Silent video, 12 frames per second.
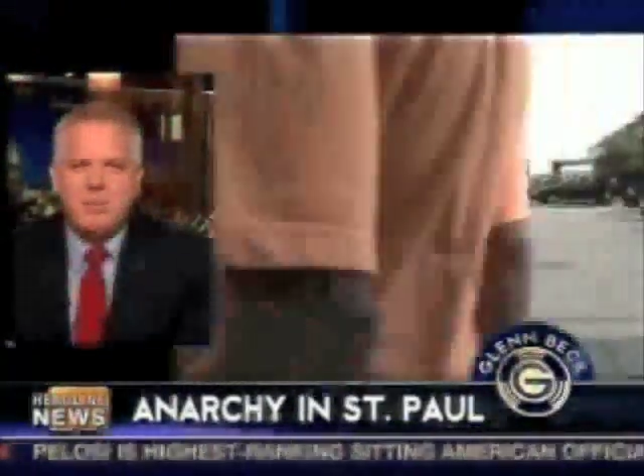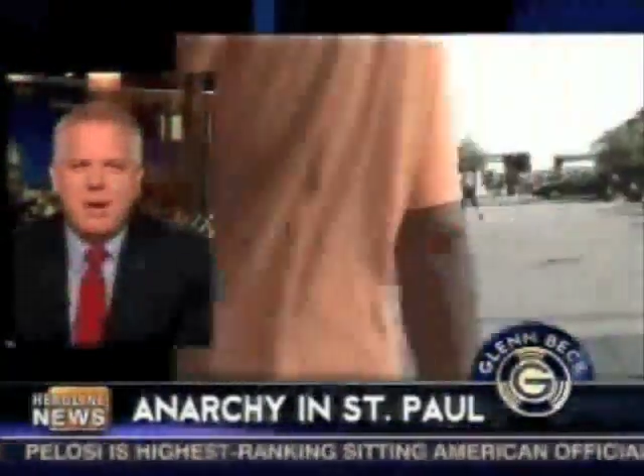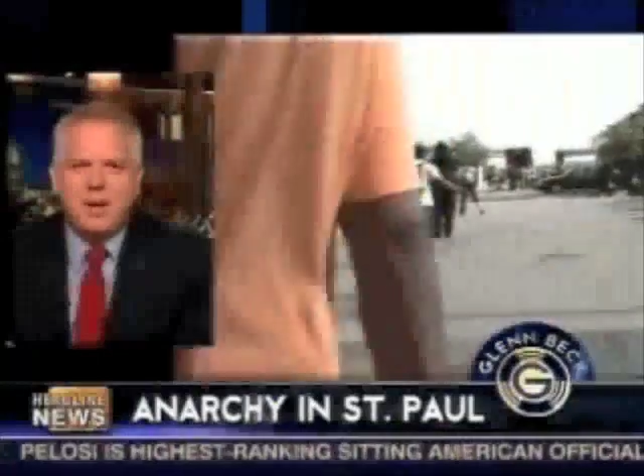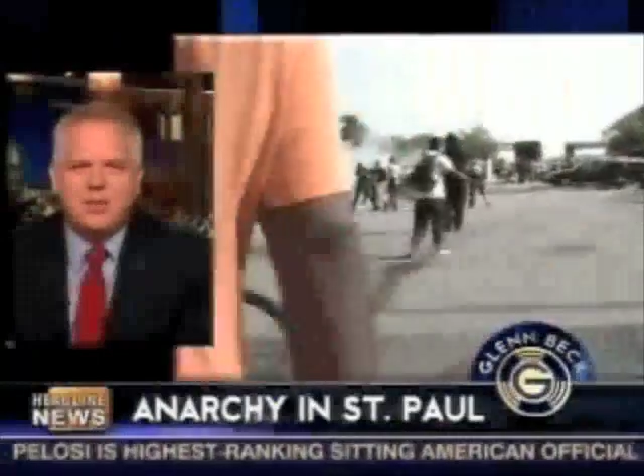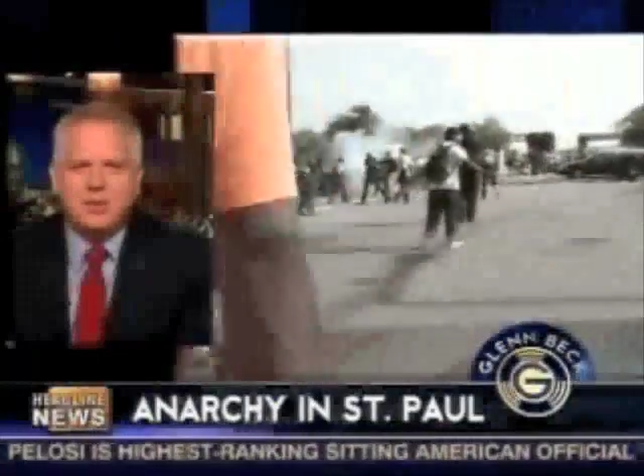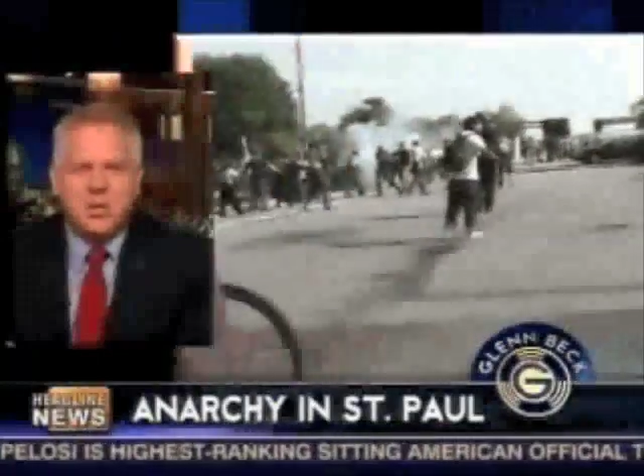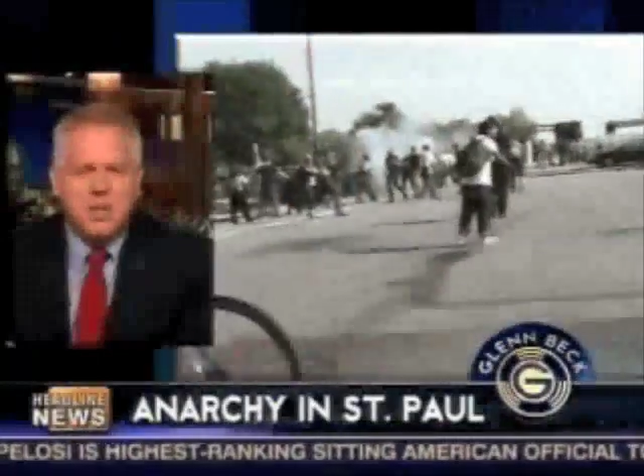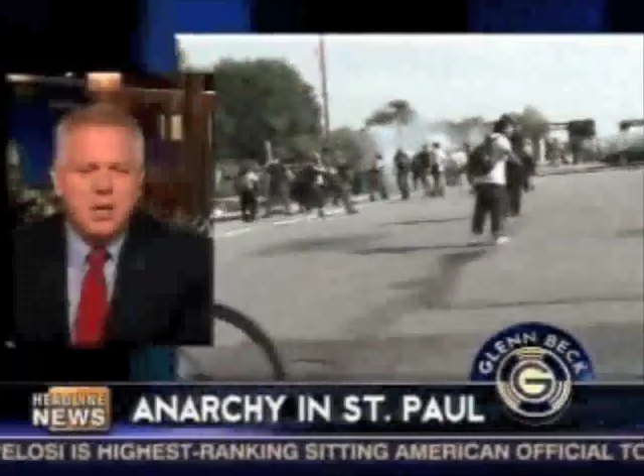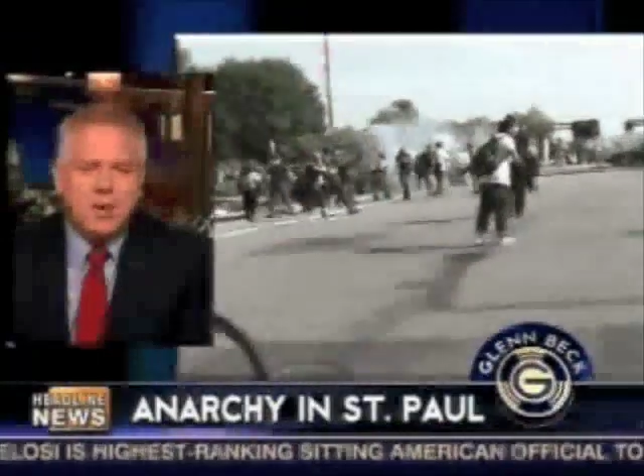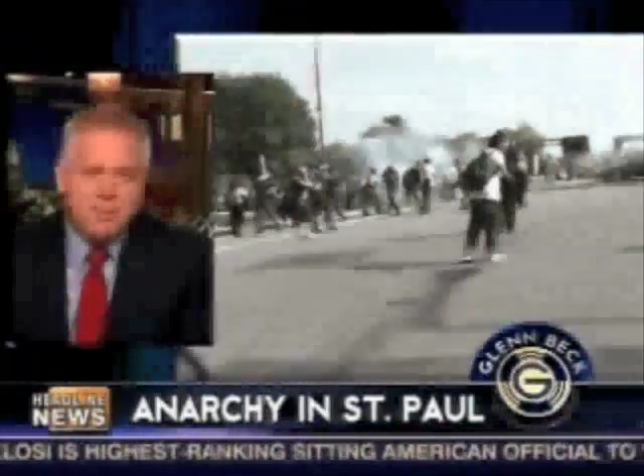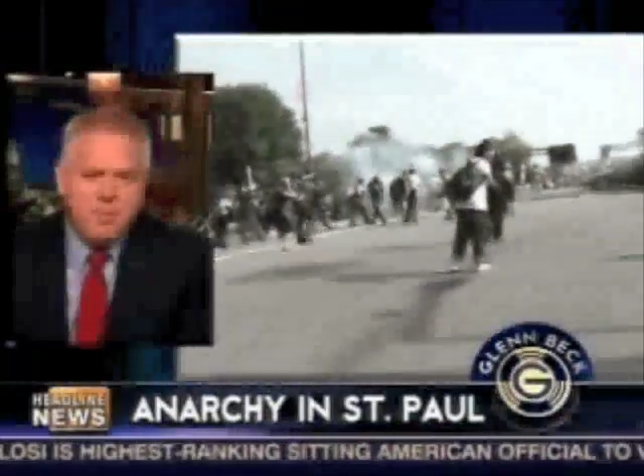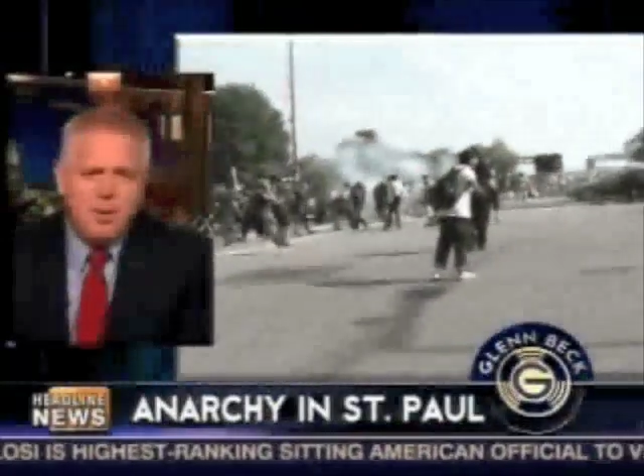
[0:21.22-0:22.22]
bottles,
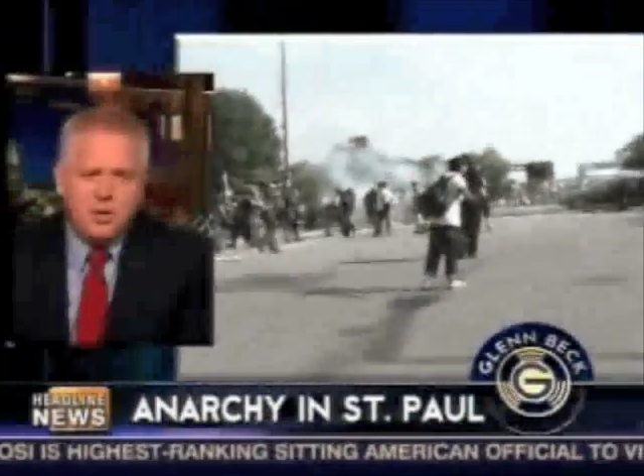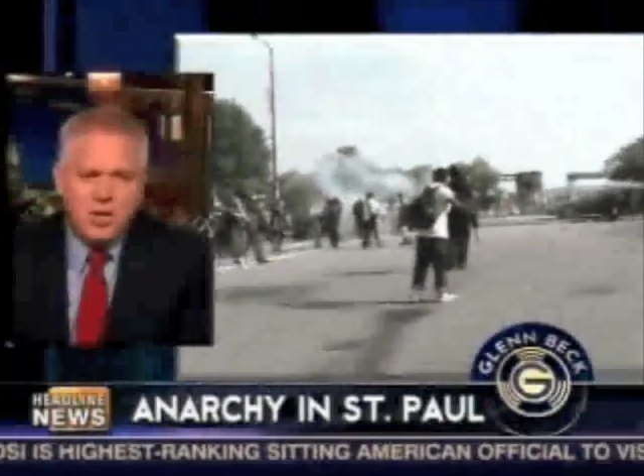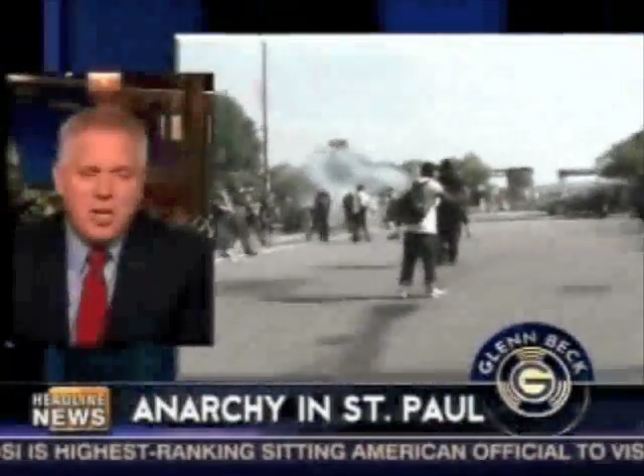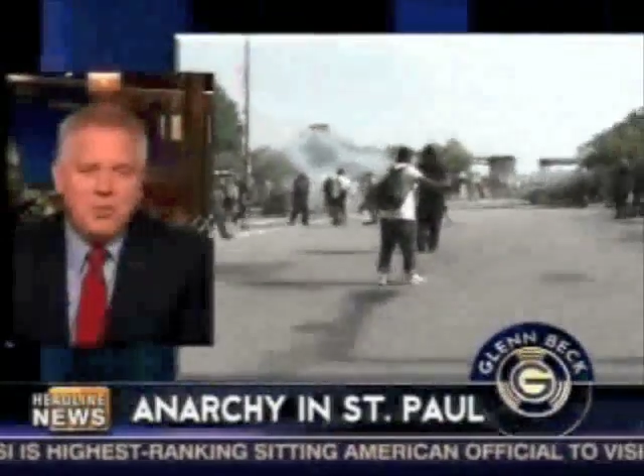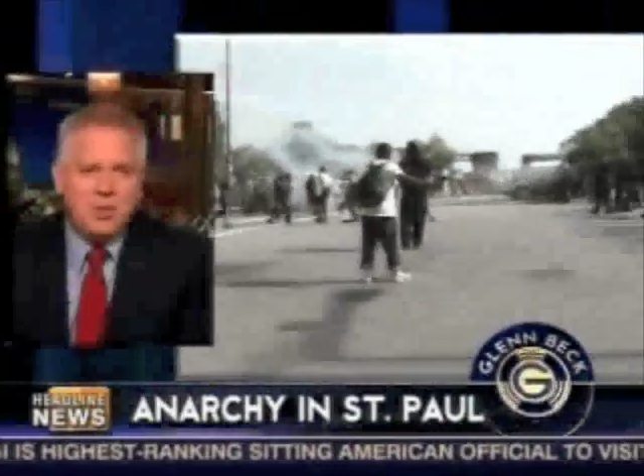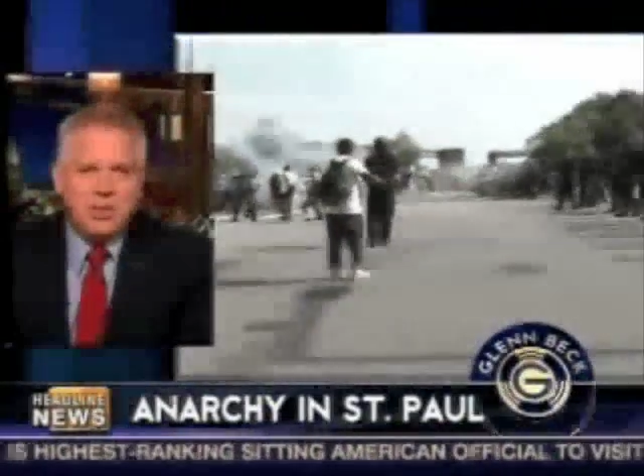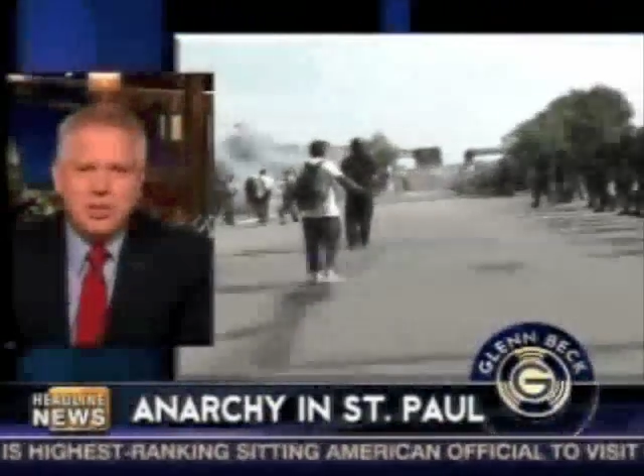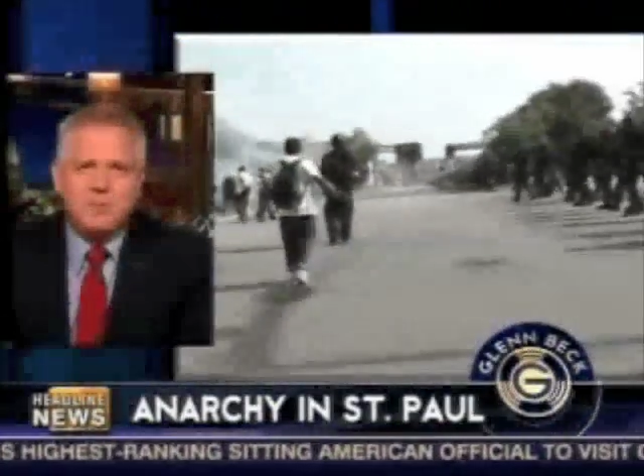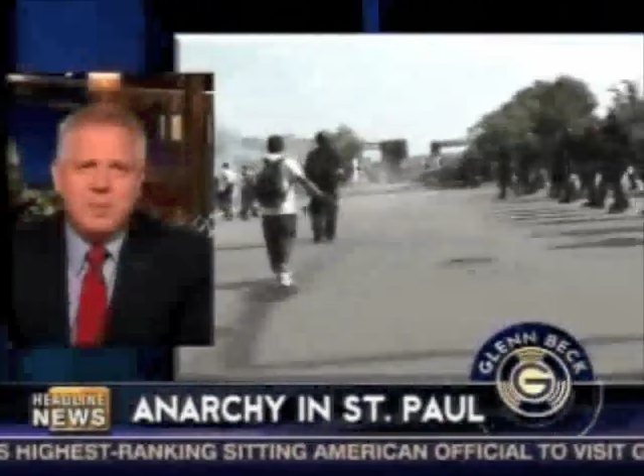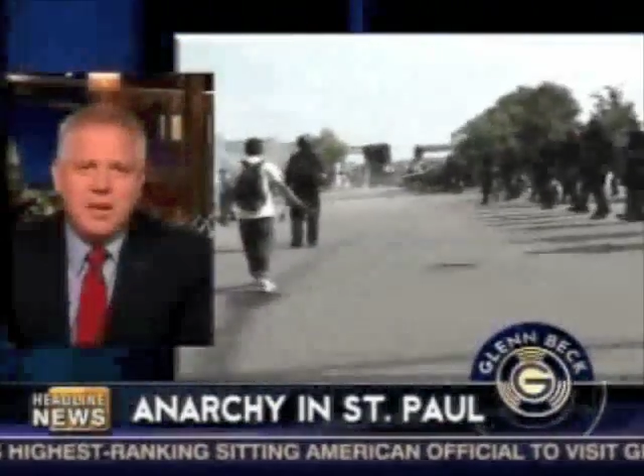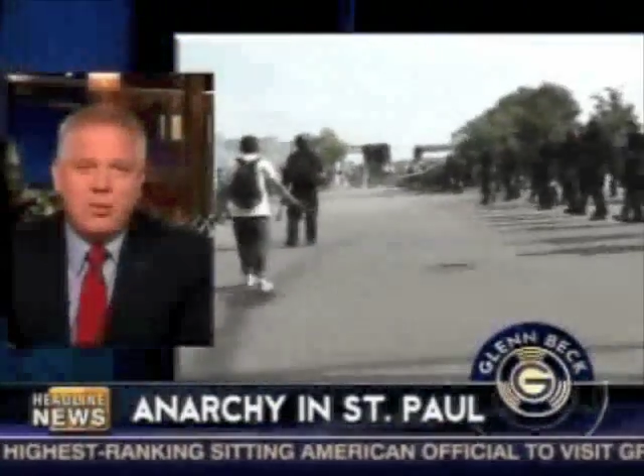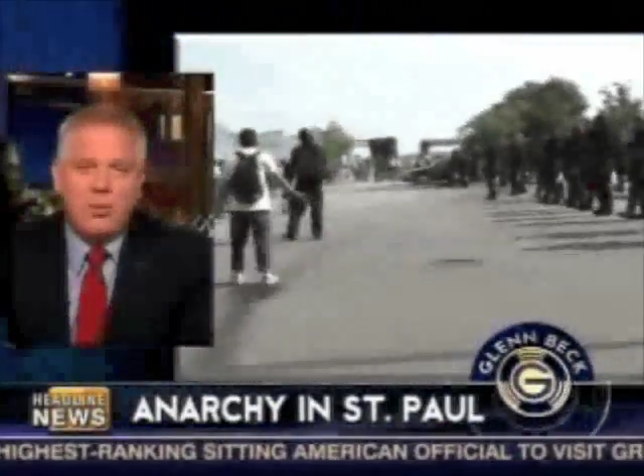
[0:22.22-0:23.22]
generally
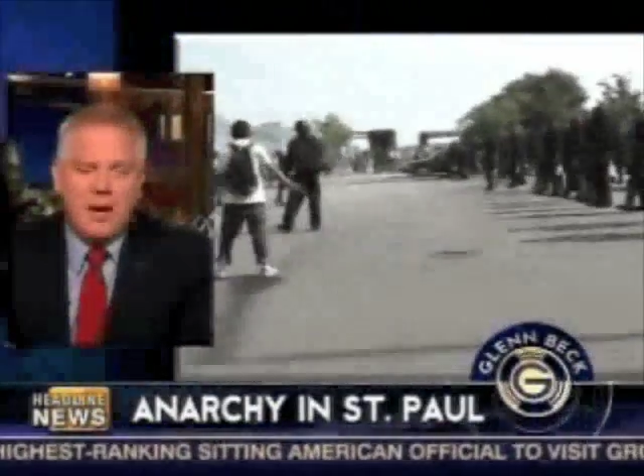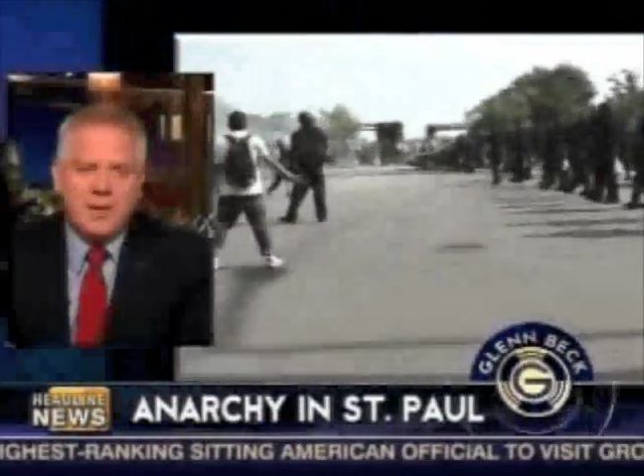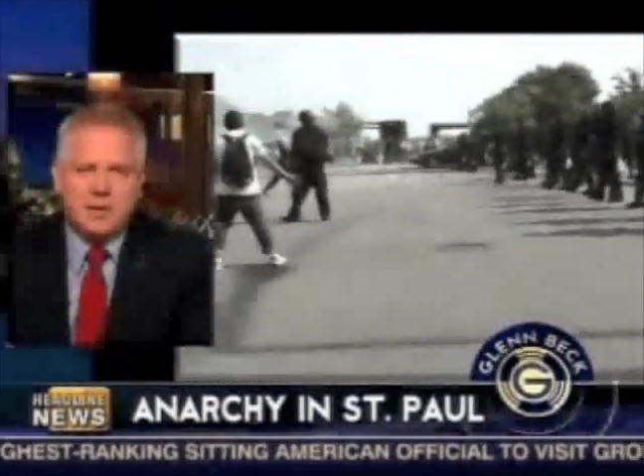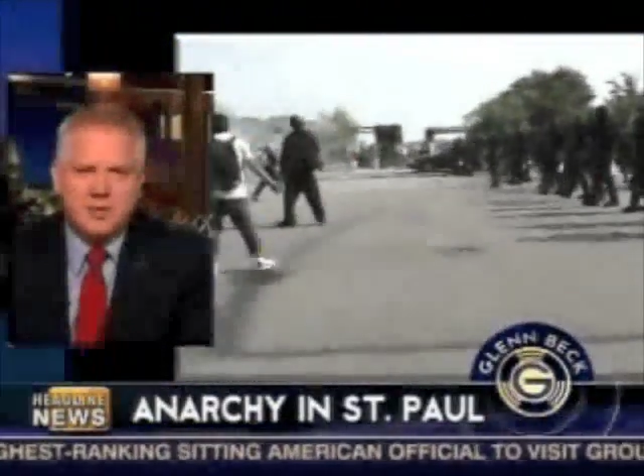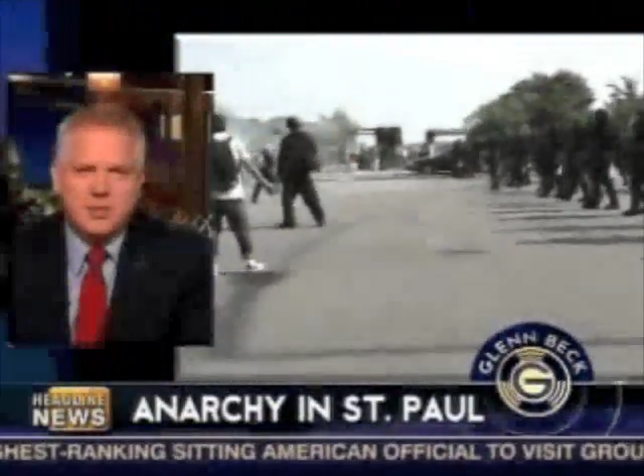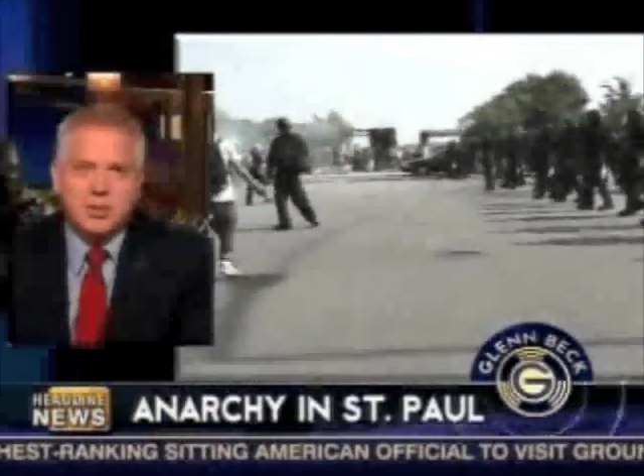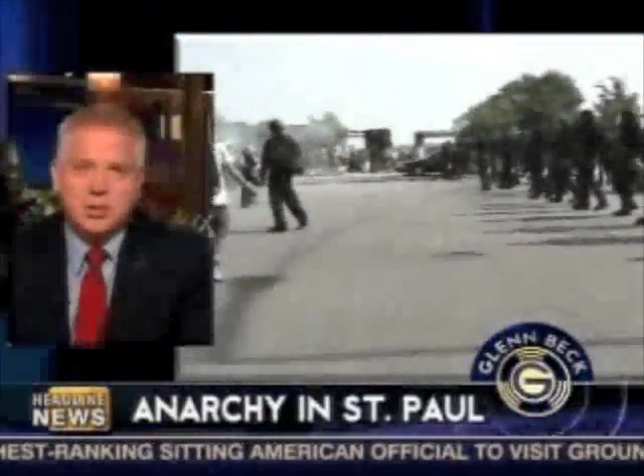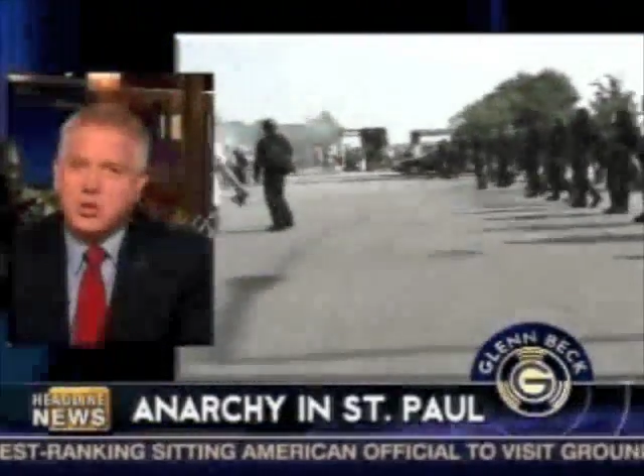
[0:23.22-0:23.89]
just being reckless and